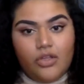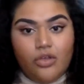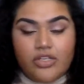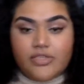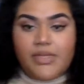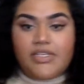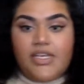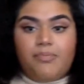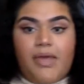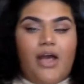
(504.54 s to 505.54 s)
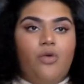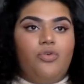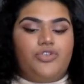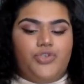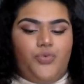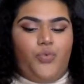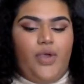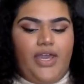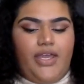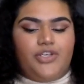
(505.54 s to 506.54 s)
cosmetic pouch,
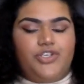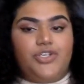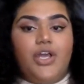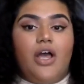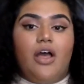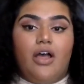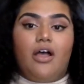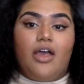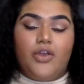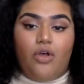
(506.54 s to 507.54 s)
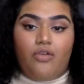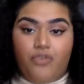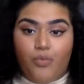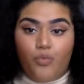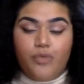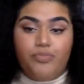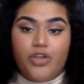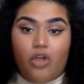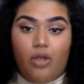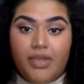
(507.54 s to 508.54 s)
which uh, I got from Woodbury
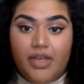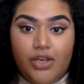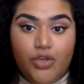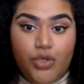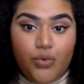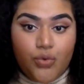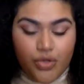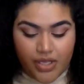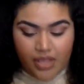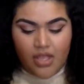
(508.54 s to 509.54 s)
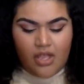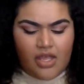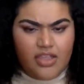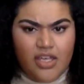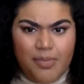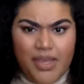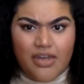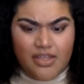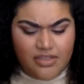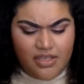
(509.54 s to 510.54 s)
Common in New York. I think I paid
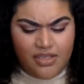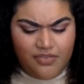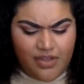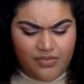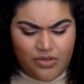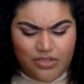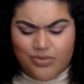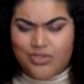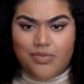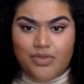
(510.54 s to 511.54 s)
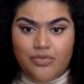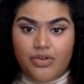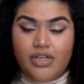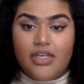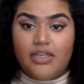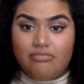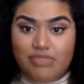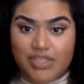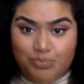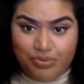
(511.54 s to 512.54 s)
like $35 or something for it. Like,
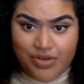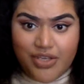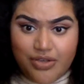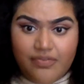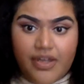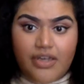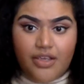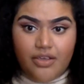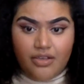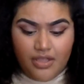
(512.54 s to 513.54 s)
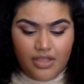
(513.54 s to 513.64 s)
it's pretty good value.